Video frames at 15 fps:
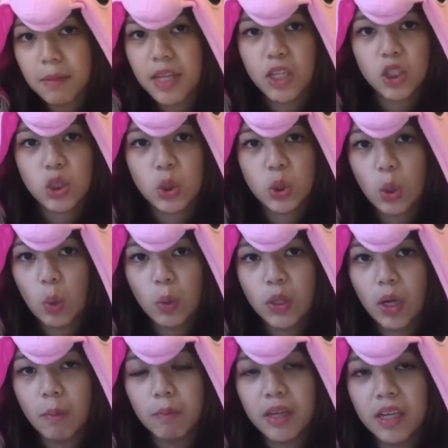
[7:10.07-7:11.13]
smell
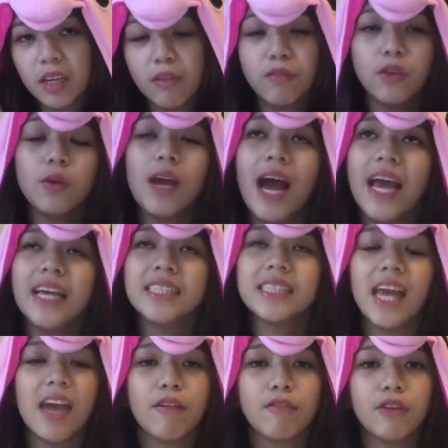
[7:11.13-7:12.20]
me. If you guys
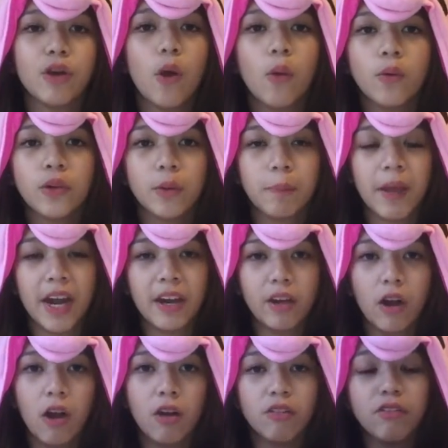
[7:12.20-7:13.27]
ever owned a
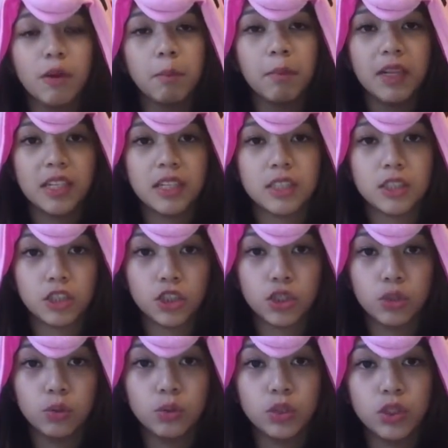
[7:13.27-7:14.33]
pair of Melissa
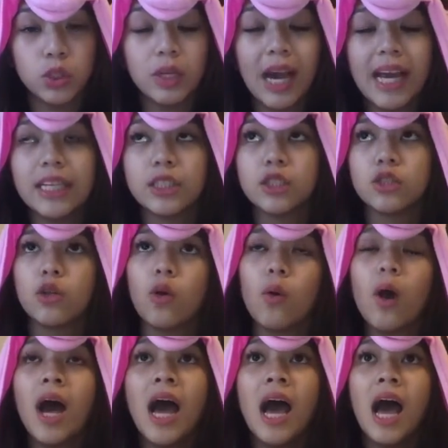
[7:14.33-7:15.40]
shoes, you guys
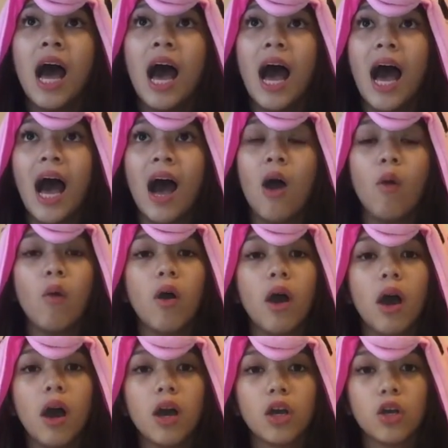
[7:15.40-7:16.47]
know how
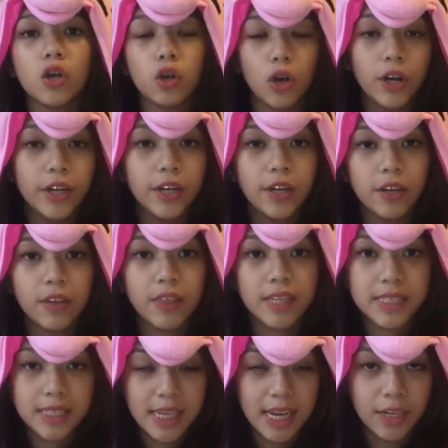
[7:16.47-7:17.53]
good
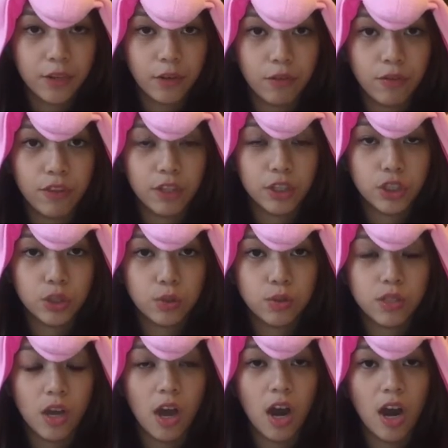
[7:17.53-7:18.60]
the scent of their
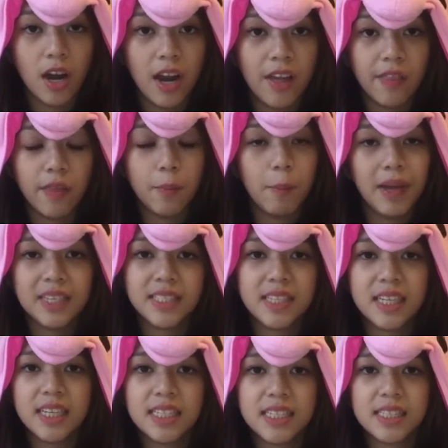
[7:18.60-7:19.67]
shoes are and the best
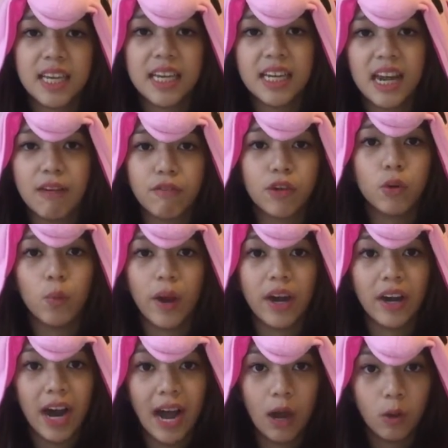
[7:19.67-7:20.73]
thing is they never
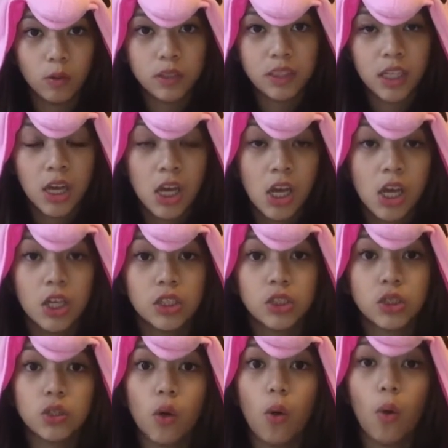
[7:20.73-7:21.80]
wear out.
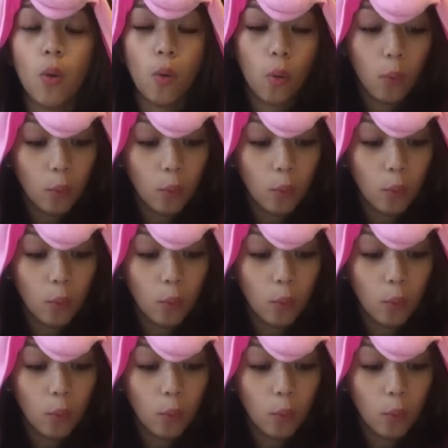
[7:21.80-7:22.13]
So